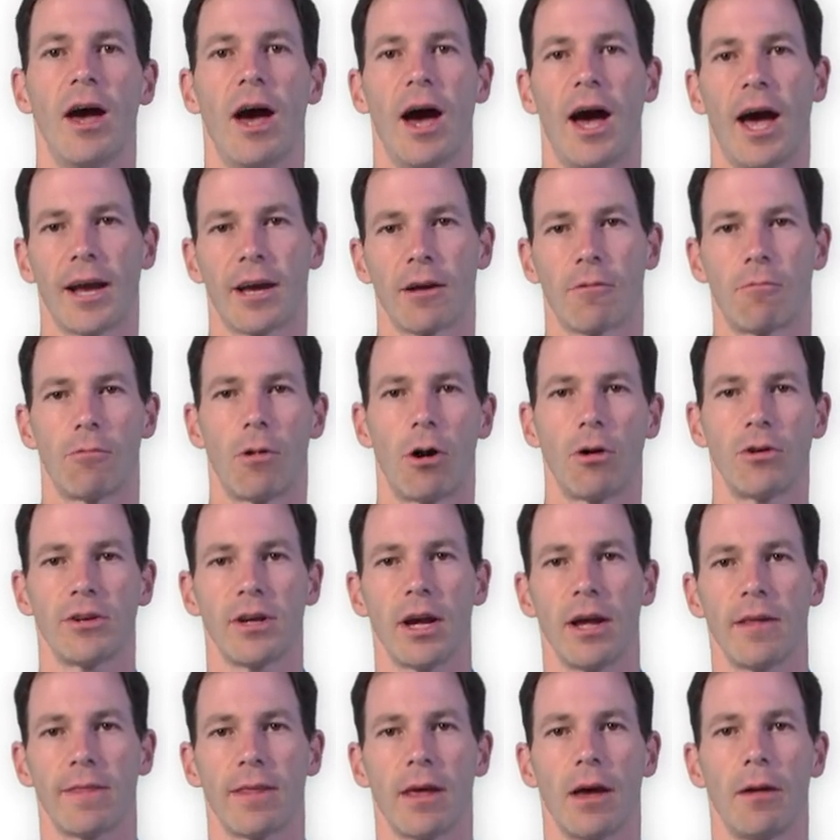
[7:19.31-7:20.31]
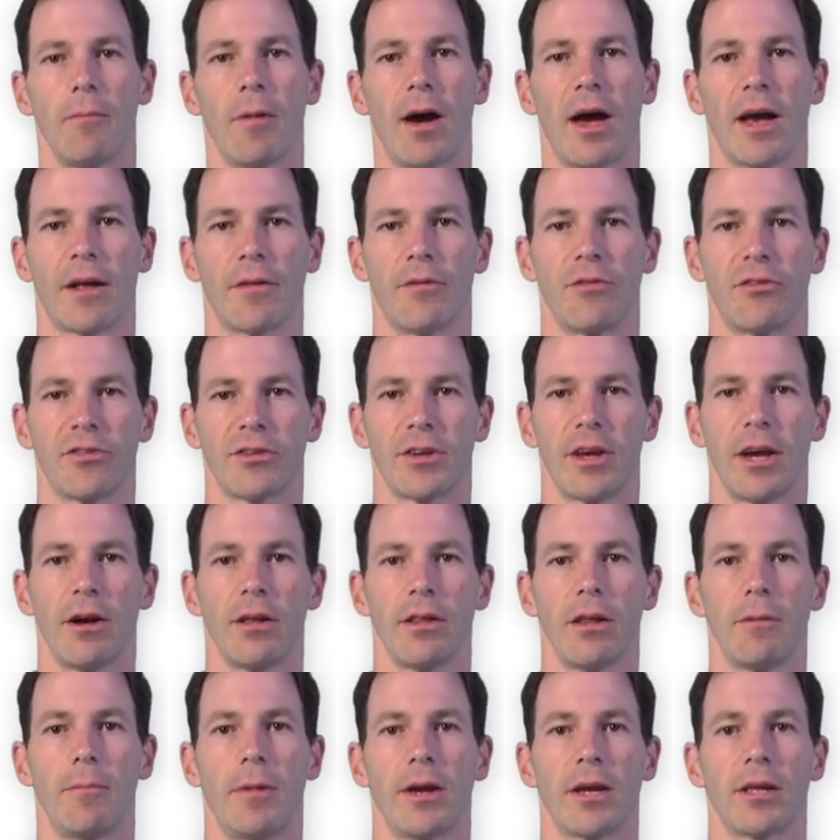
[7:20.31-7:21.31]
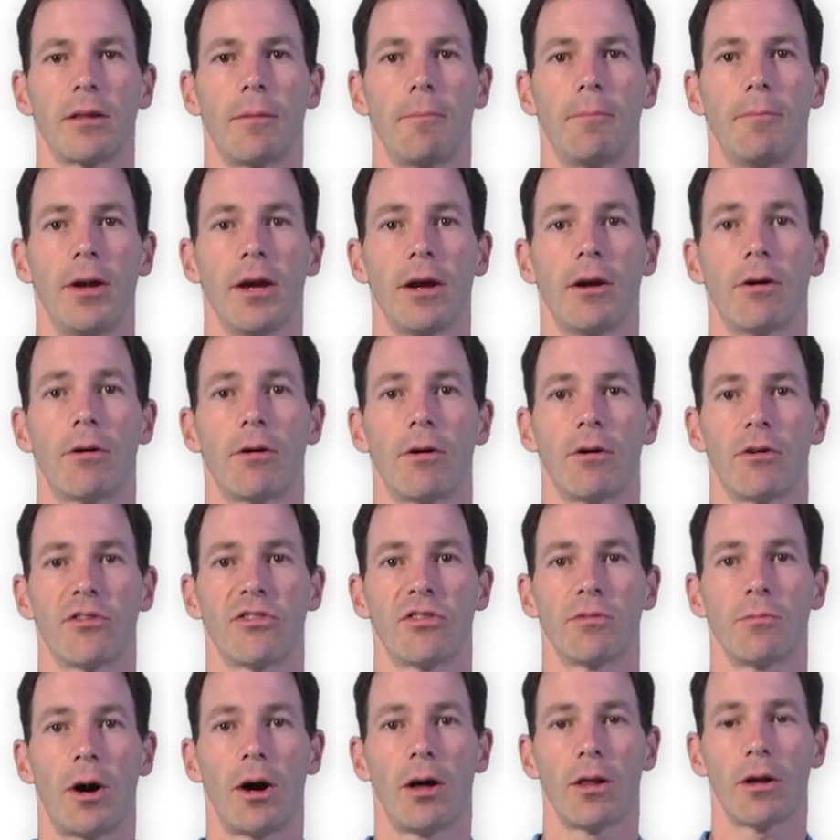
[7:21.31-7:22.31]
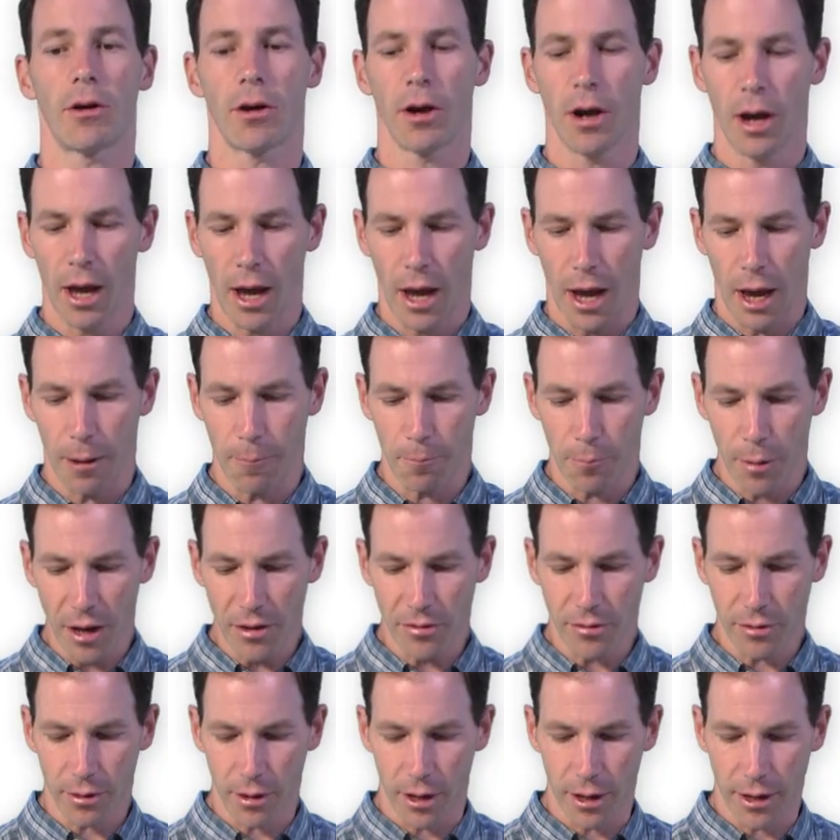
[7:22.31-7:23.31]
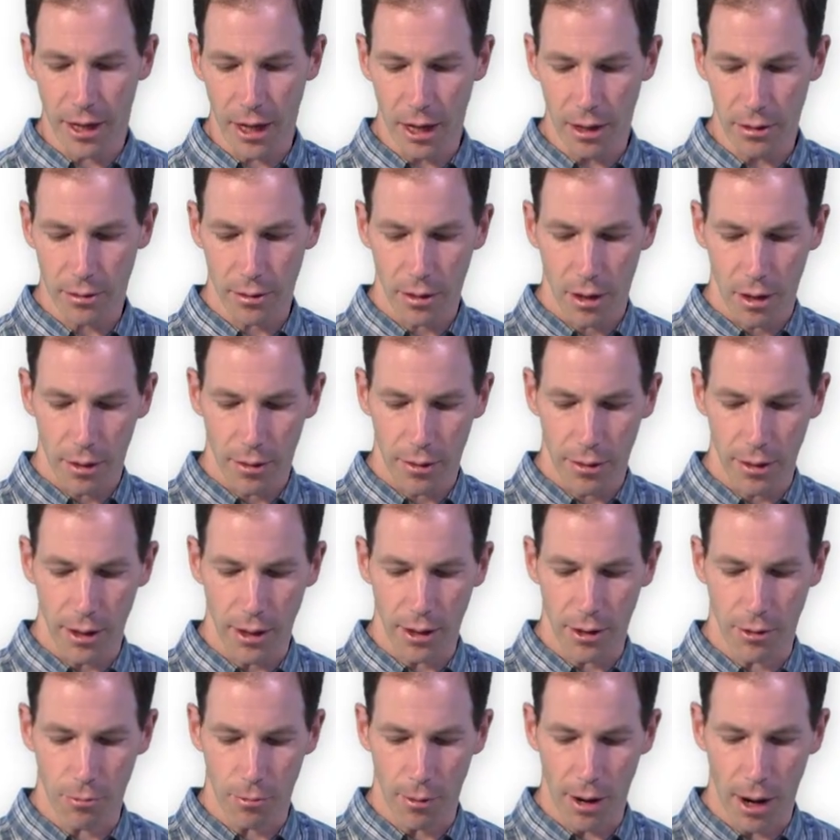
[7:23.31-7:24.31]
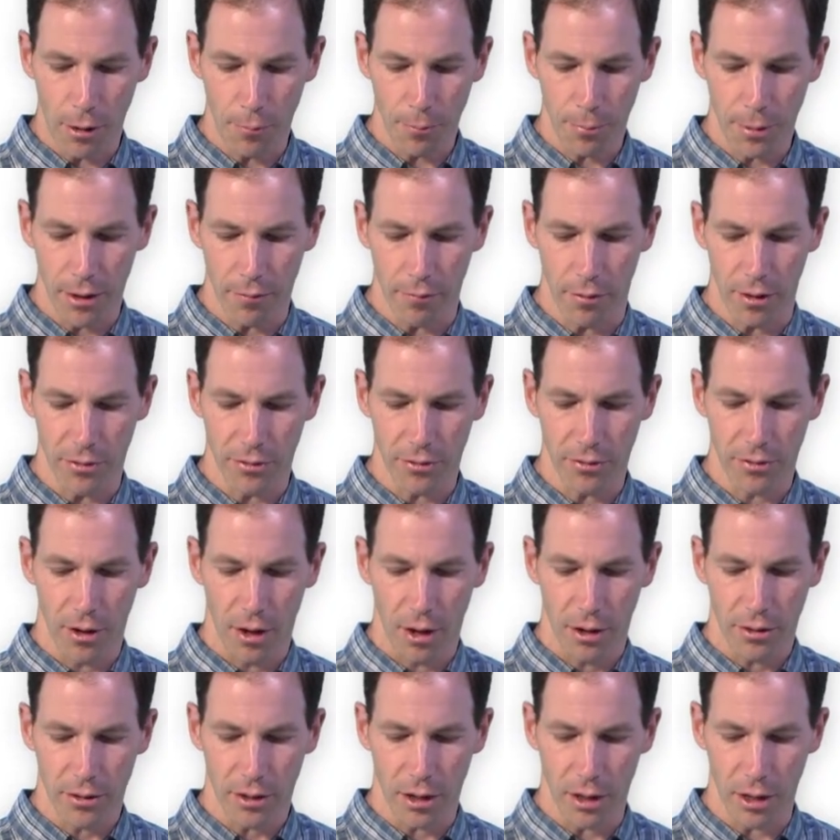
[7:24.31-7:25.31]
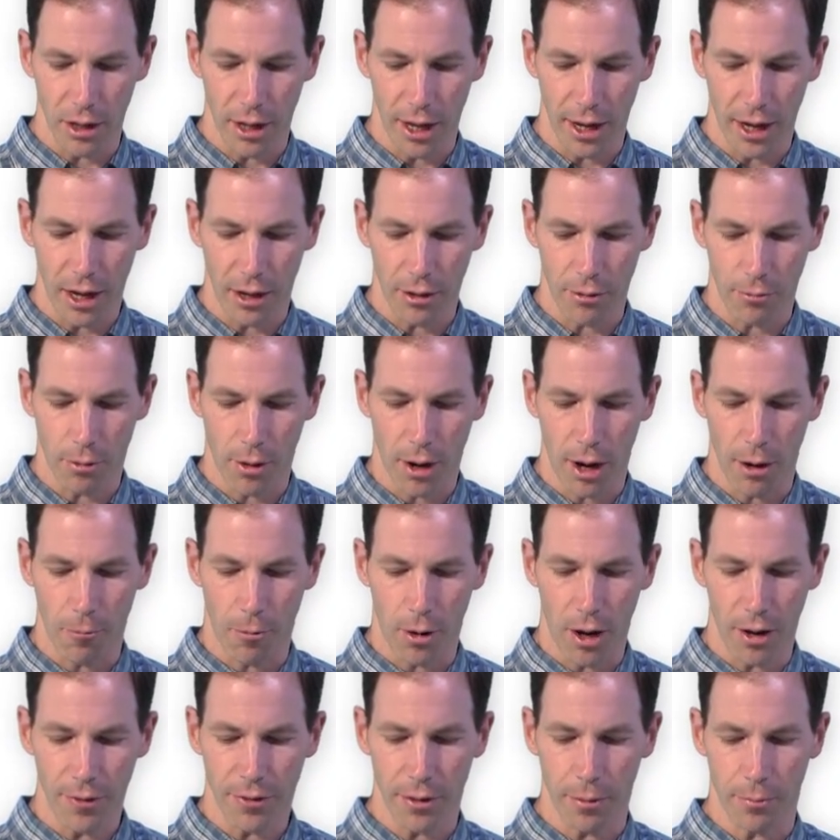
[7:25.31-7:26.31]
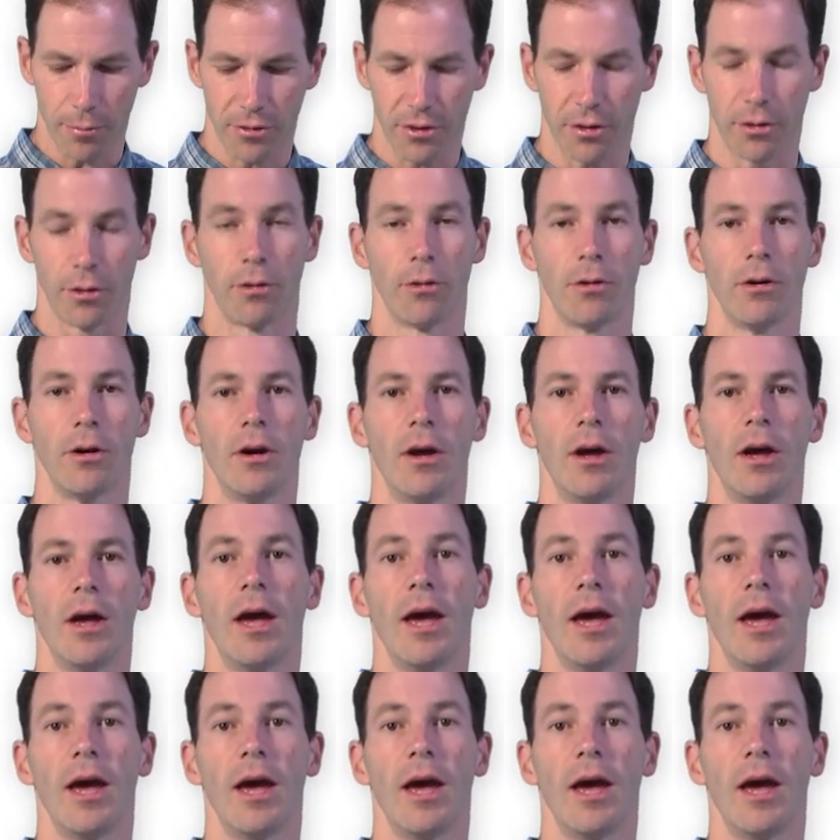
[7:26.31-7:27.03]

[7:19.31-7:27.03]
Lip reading: I can rotate them, I can scale them, make them bigger or smaller, and basically get the ground pivots to land where I want them to,